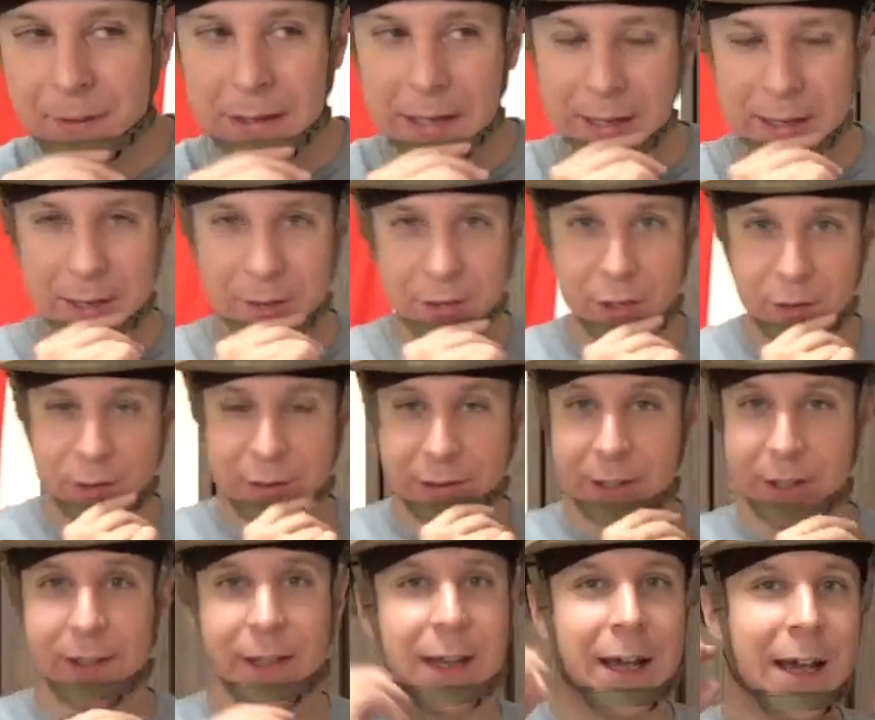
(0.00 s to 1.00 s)
It gives you a
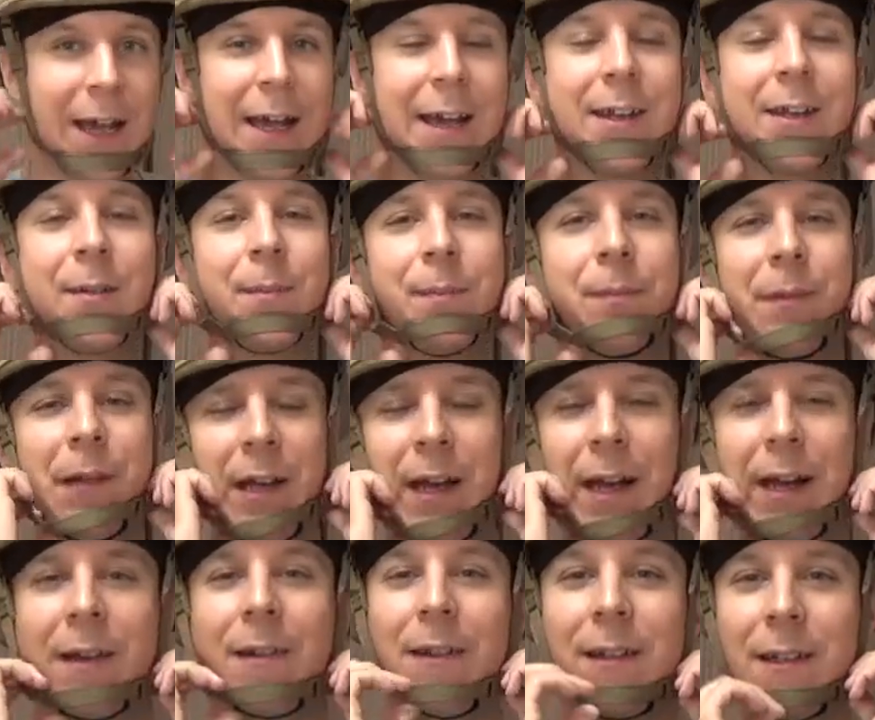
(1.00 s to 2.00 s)
little added, it
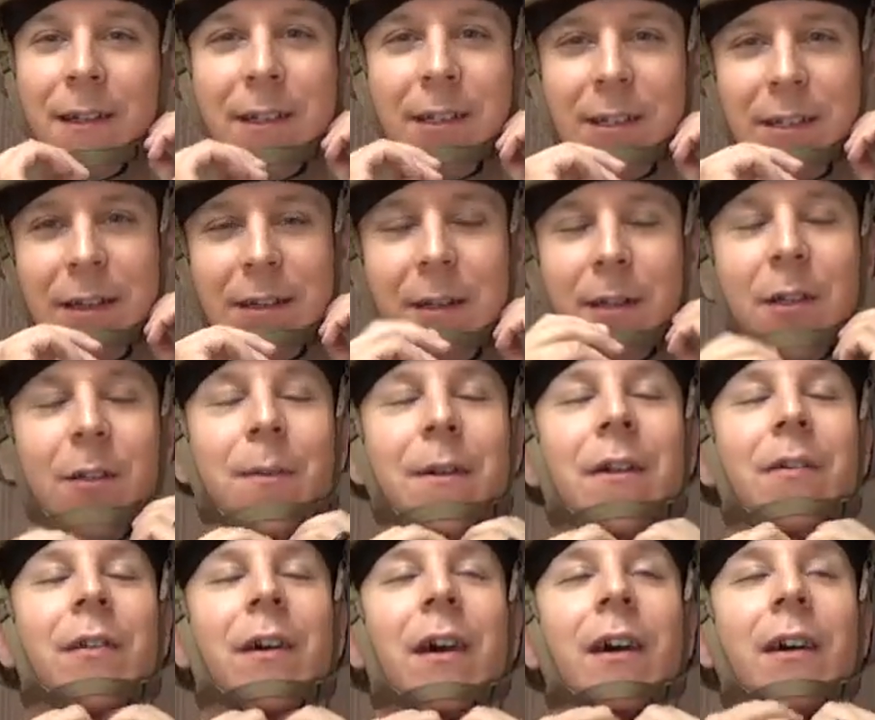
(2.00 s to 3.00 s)
does add a little
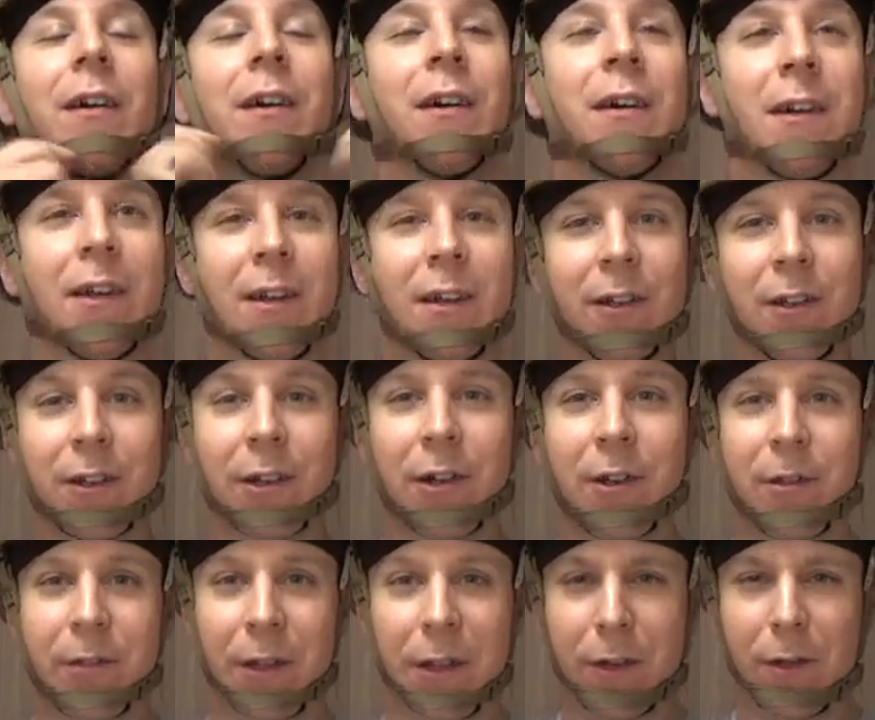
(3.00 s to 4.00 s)
bit of a
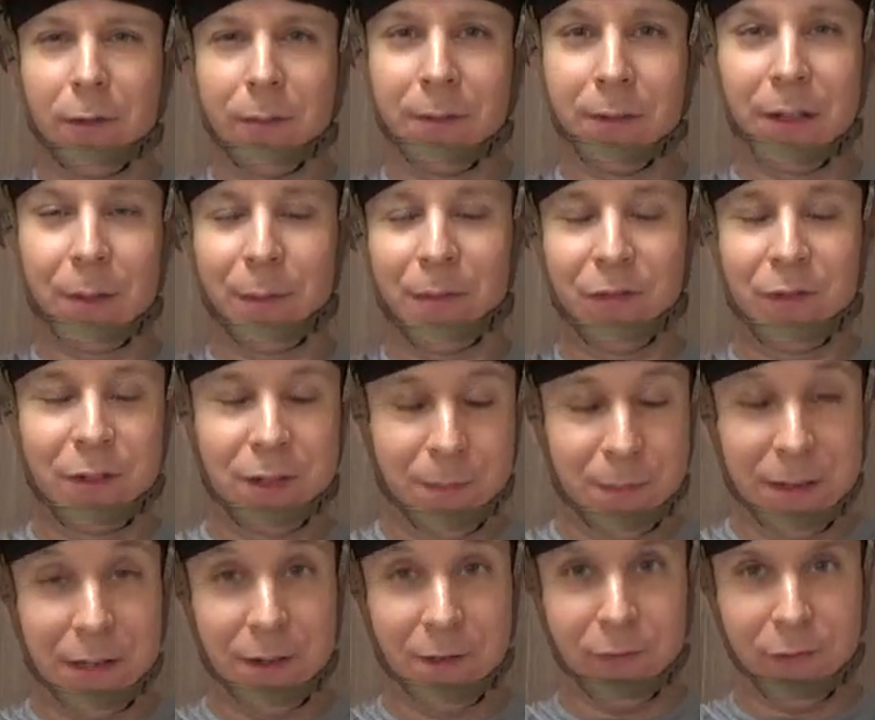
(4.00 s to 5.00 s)
girth though. The helmet fits a
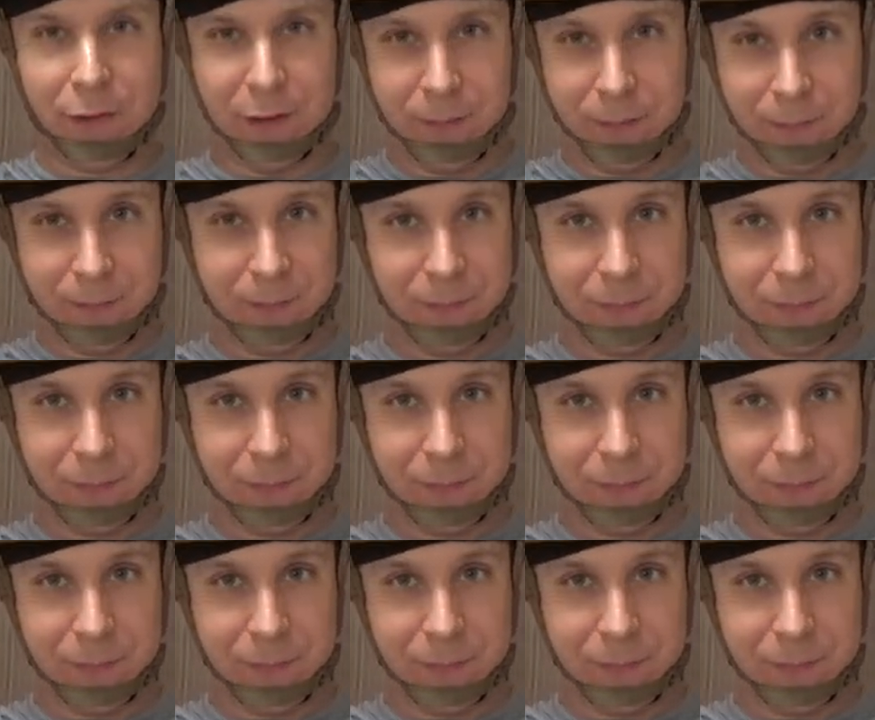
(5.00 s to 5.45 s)
bit different